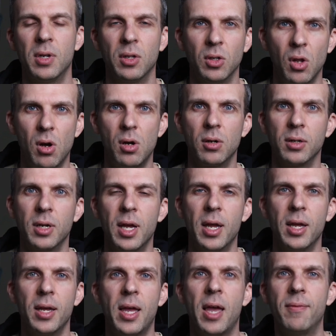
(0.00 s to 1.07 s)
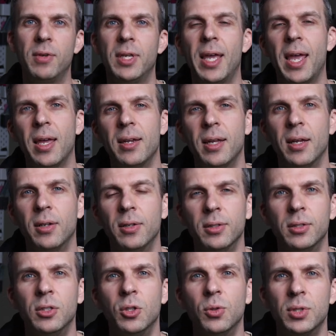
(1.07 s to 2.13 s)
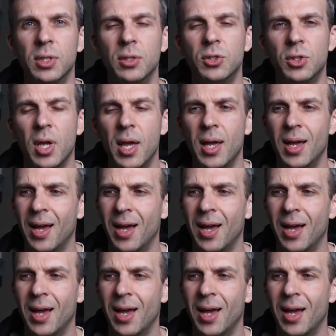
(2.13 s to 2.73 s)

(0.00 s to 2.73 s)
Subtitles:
long, heavy handheld usage.